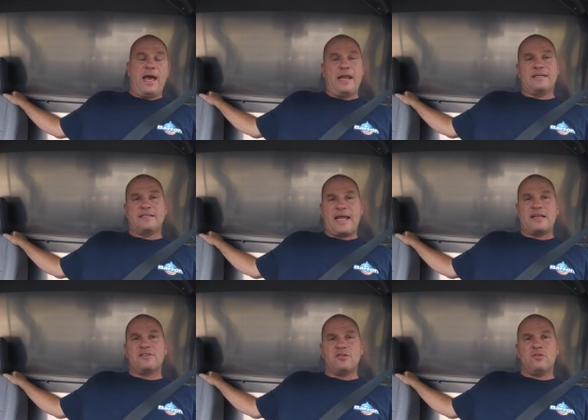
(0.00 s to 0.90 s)
At a
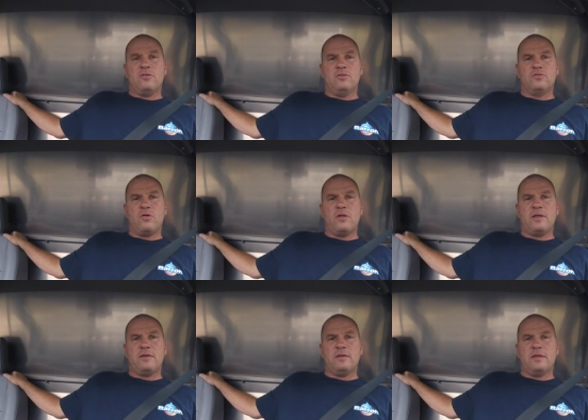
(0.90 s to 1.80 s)
standstill
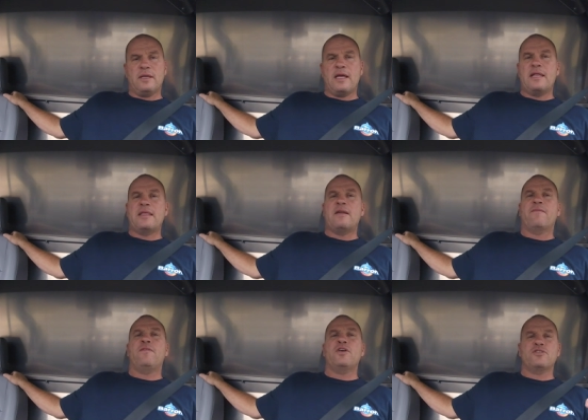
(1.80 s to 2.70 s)
toilet and then a
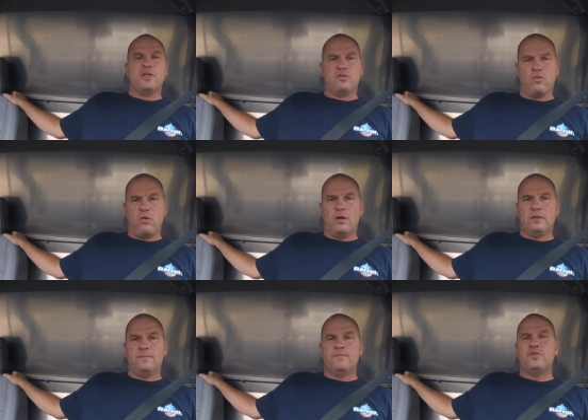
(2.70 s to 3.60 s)
flushing toilet.
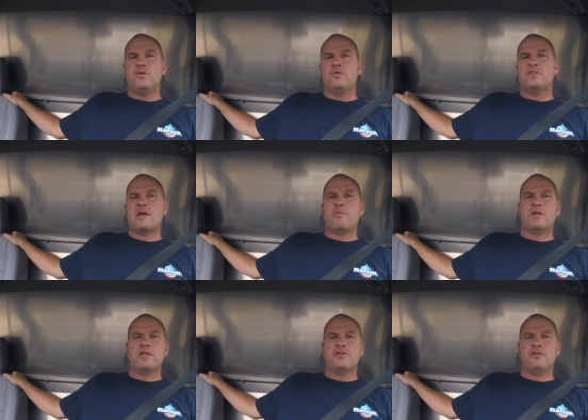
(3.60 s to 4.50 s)
Two
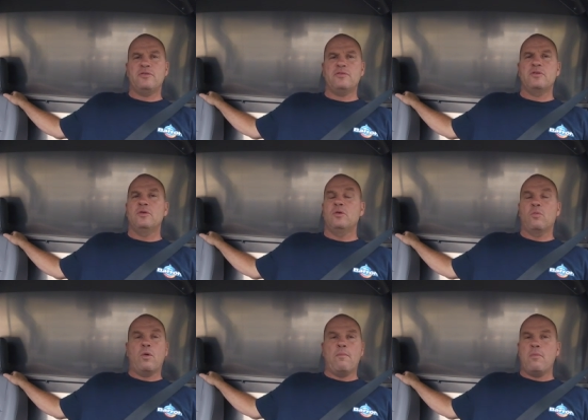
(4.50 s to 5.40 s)
separate issues
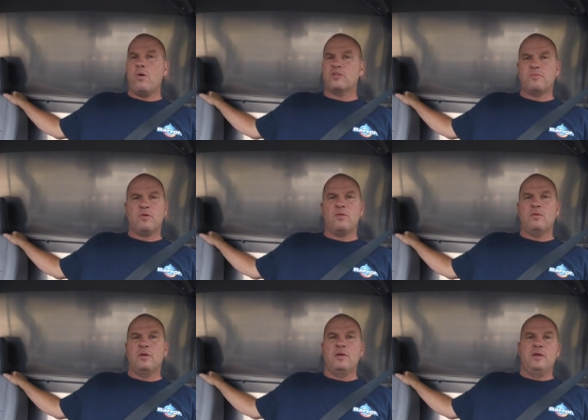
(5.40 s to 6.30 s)
with multiple
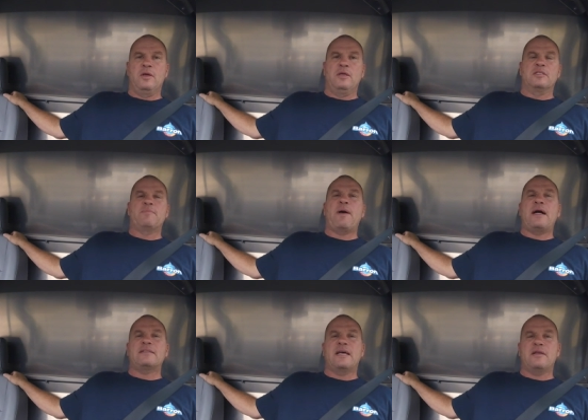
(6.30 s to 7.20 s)

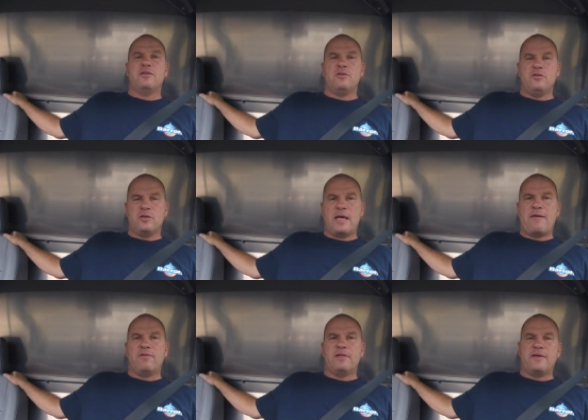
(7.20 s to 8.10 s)
spots that you can
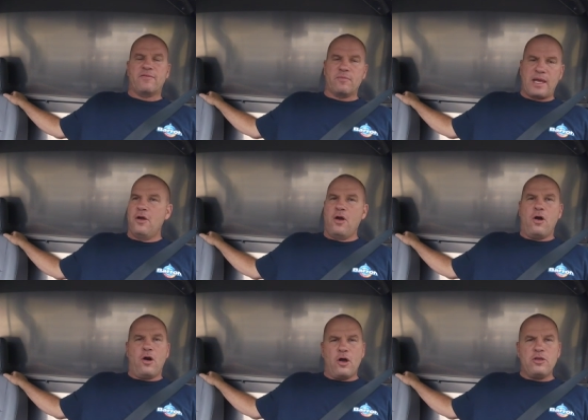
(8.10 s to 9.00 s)
have a leak from that.
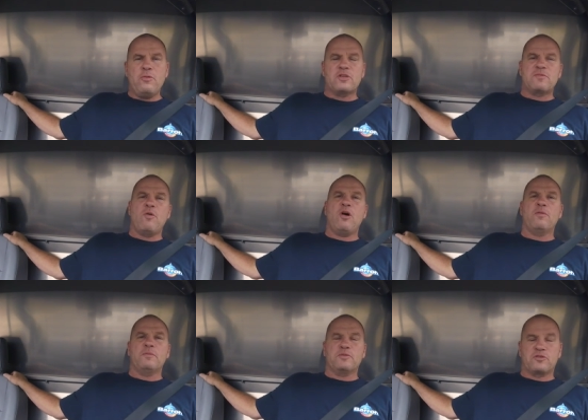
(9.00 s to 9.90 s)
Are you a
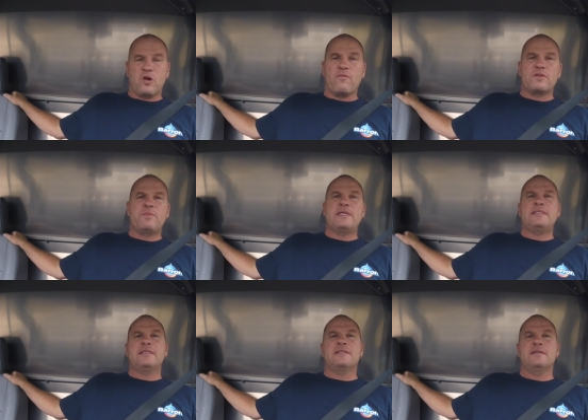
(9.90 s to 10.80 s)
small service
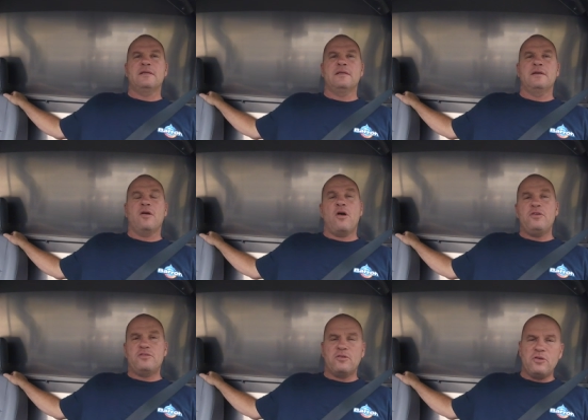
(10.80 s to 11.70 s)
business? Are
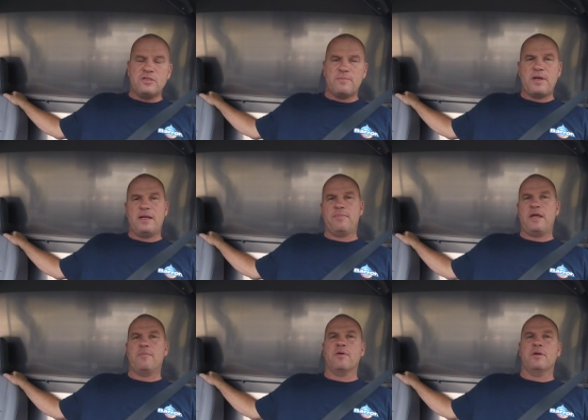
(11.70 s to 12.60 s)
you still using pen and
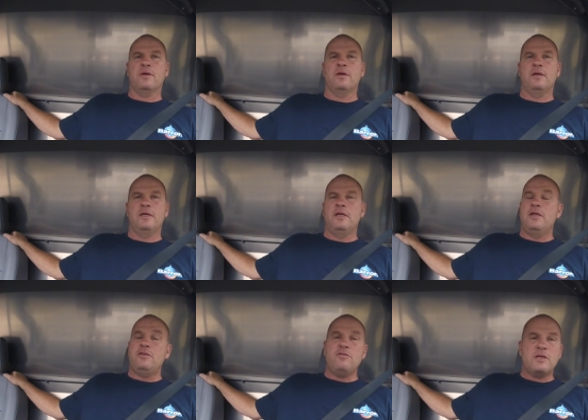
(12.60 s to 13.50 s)
paper?
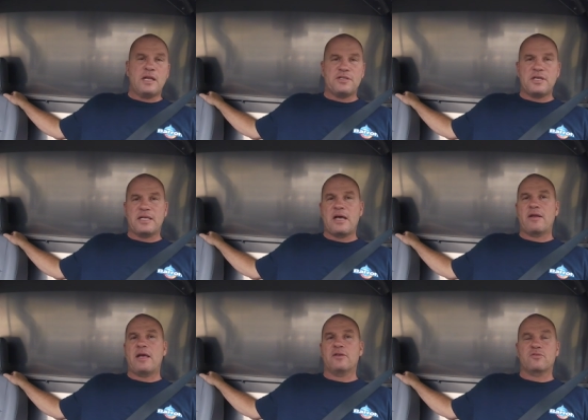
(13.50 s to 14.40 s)
You've got to check
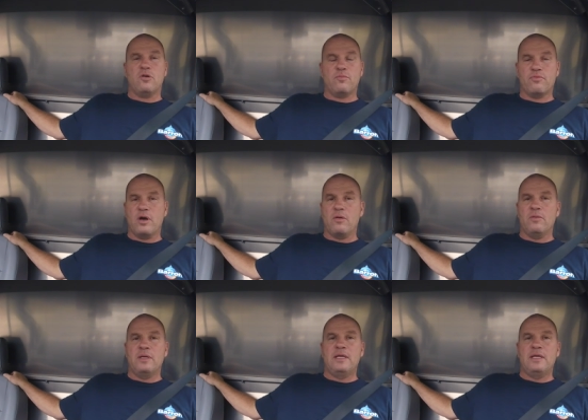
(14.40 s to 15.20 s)
out House Call Pro.